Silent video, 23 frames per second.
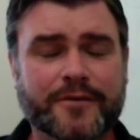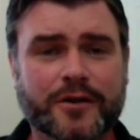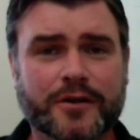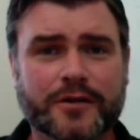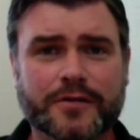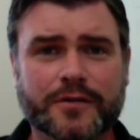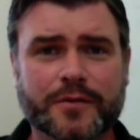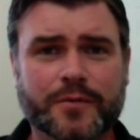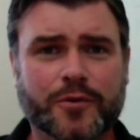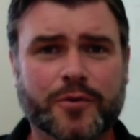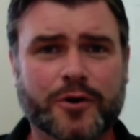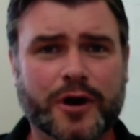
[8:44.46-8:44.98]
all
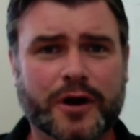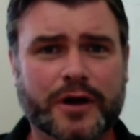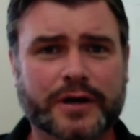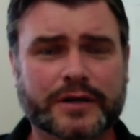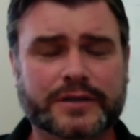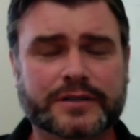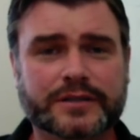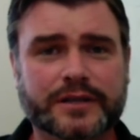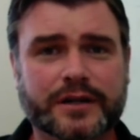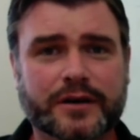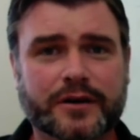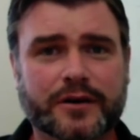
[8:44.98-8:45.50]
of the
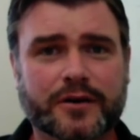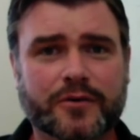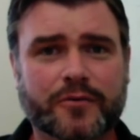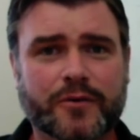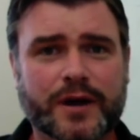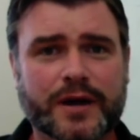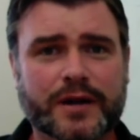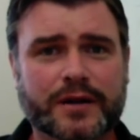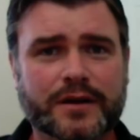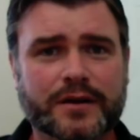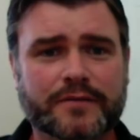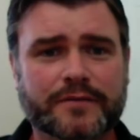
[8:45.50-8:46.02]
products that are
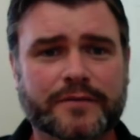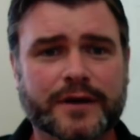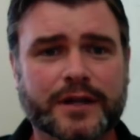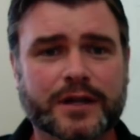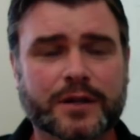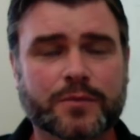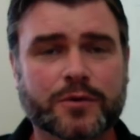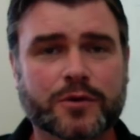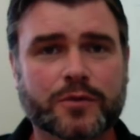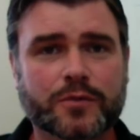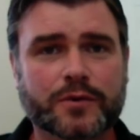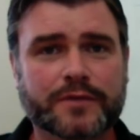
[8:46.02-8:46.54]
ready and
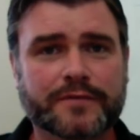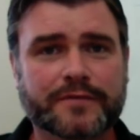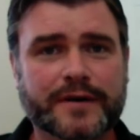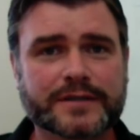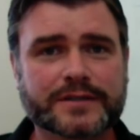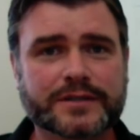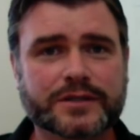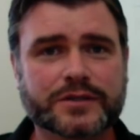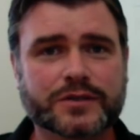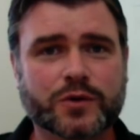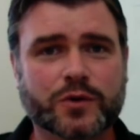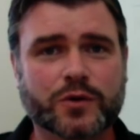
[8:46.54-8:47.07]
available with
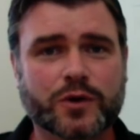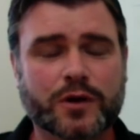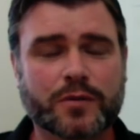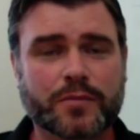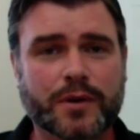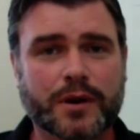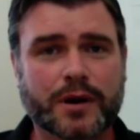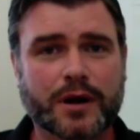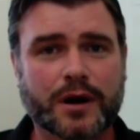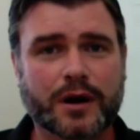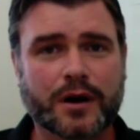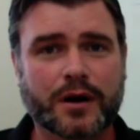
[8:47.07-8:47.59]
VESIsorb,
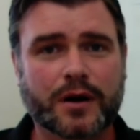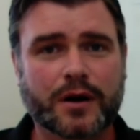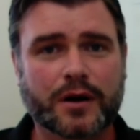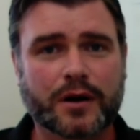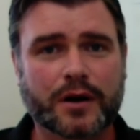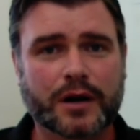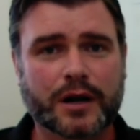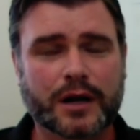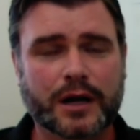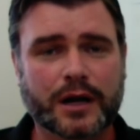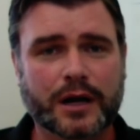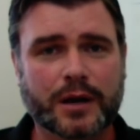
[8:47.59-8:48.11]

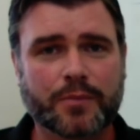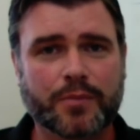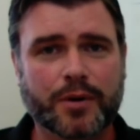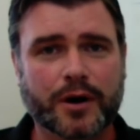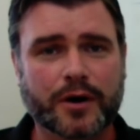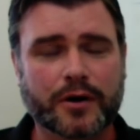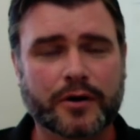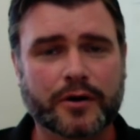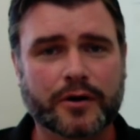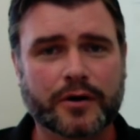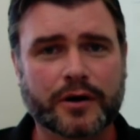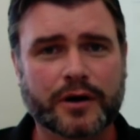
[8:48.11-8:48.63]
our uh,
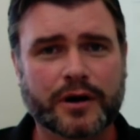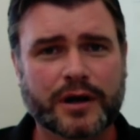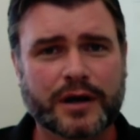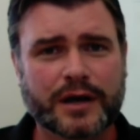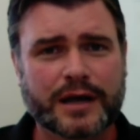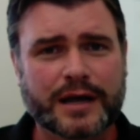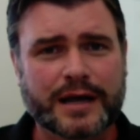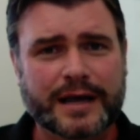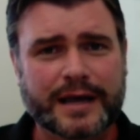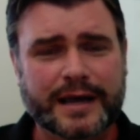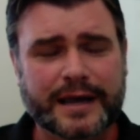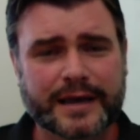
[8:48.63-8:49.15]
partner,
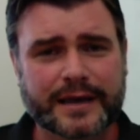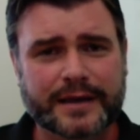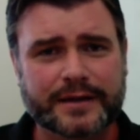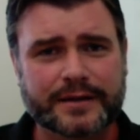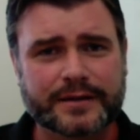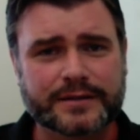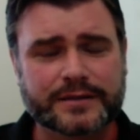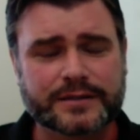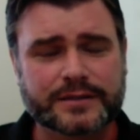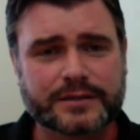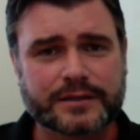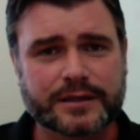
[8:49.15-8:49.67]

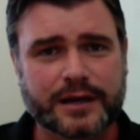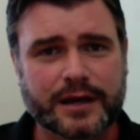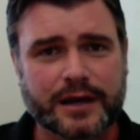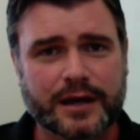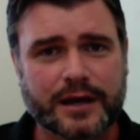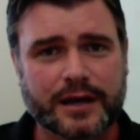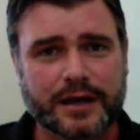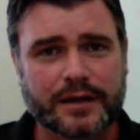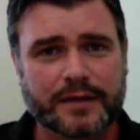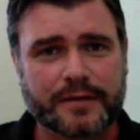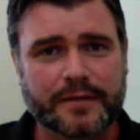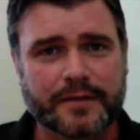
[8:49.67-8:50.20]
and
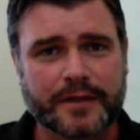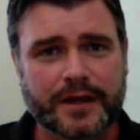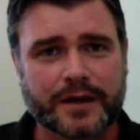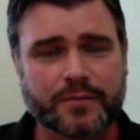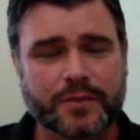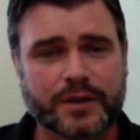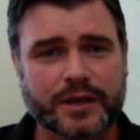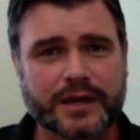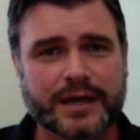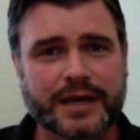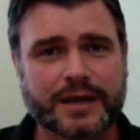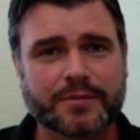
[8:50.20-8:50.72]
uh, then
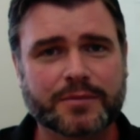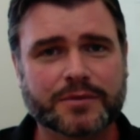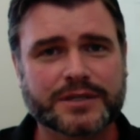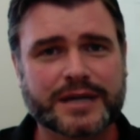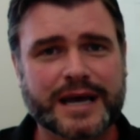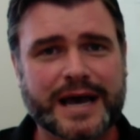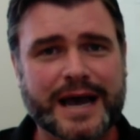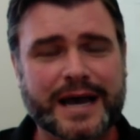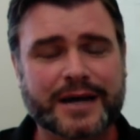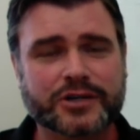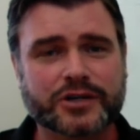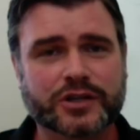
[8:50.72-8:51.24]
being able to
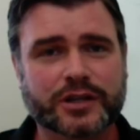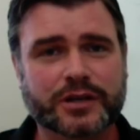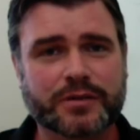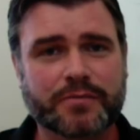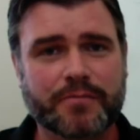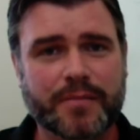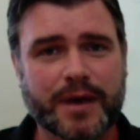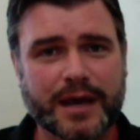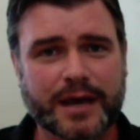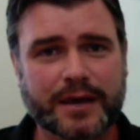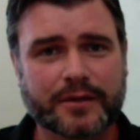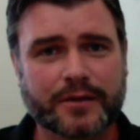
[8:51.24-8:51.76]
actually
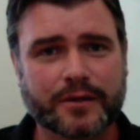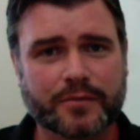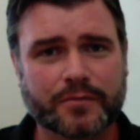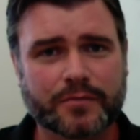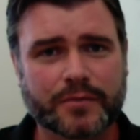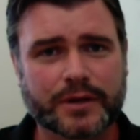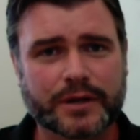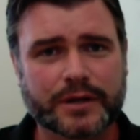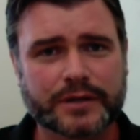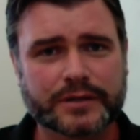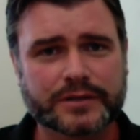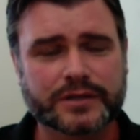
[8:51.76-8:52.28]
make them
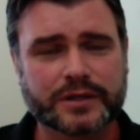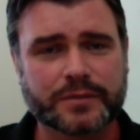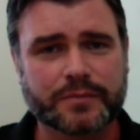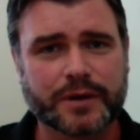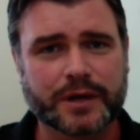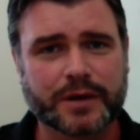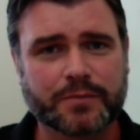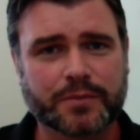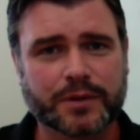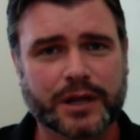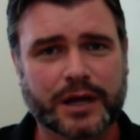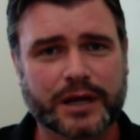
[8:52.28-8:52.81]
is the
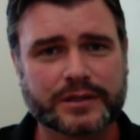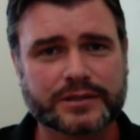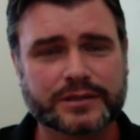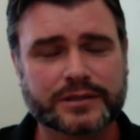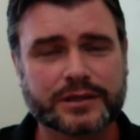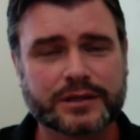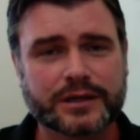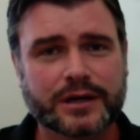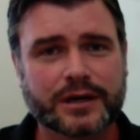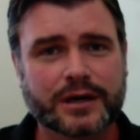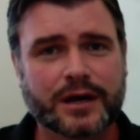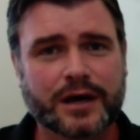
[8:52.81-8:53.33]
big
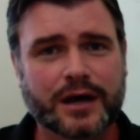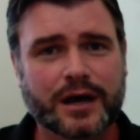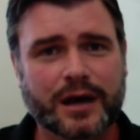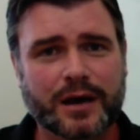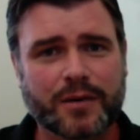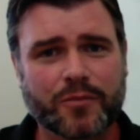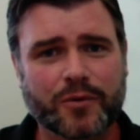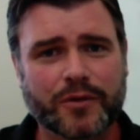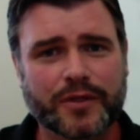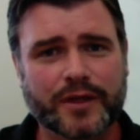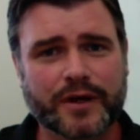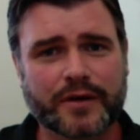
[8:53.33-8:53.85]
plus
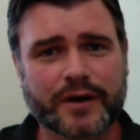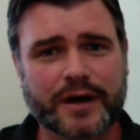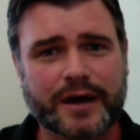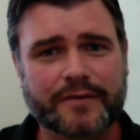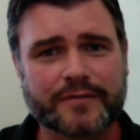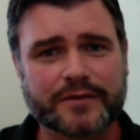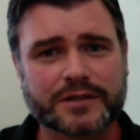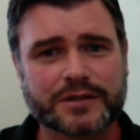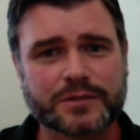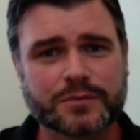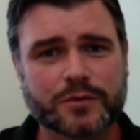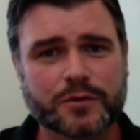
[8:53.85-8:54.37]
um, without
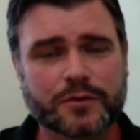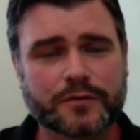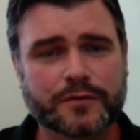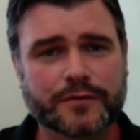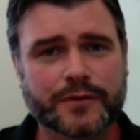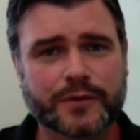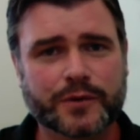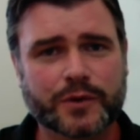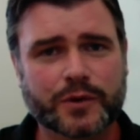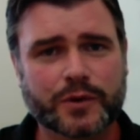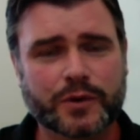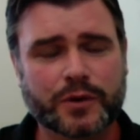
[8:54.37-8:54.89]
having to move
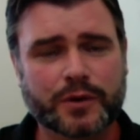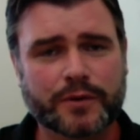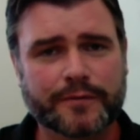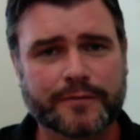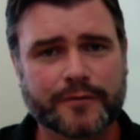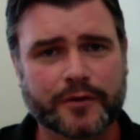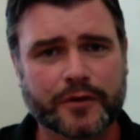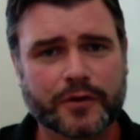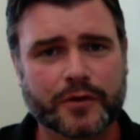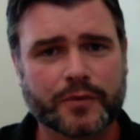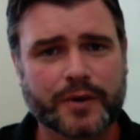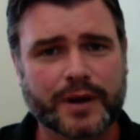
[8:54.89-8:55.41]
through
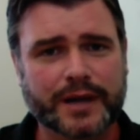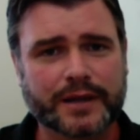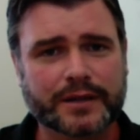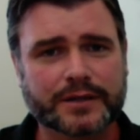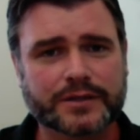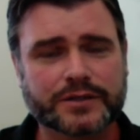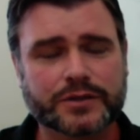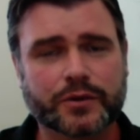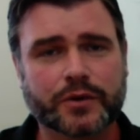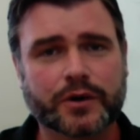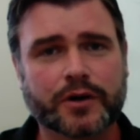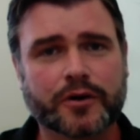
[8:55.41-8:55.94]
further
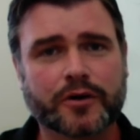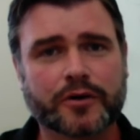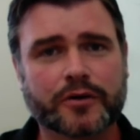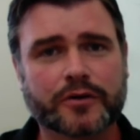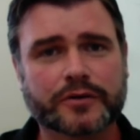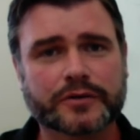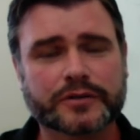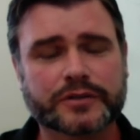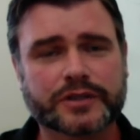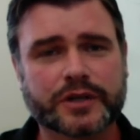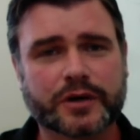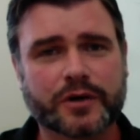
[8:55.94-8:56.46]
regulatory
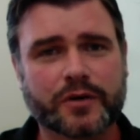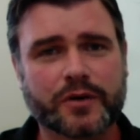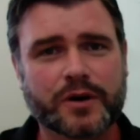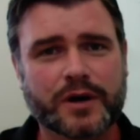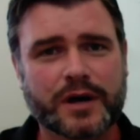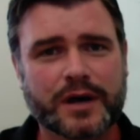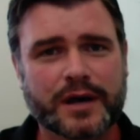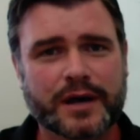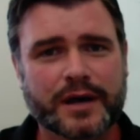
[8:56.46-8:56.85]
hurdles. So